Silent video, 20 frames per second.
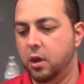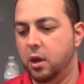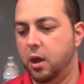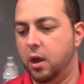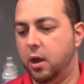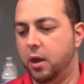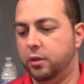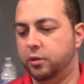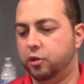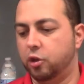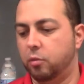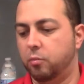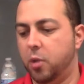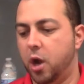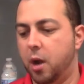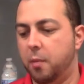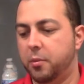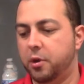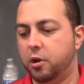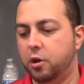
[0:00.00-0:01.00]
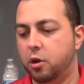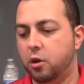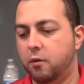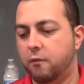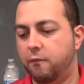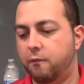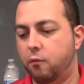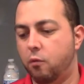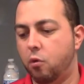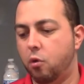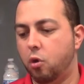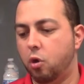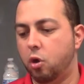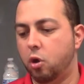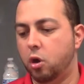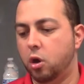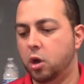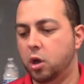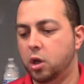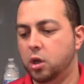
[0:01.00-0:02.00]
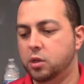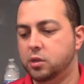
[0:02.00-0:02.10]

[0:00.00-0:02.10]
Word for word: Uh, thermometer for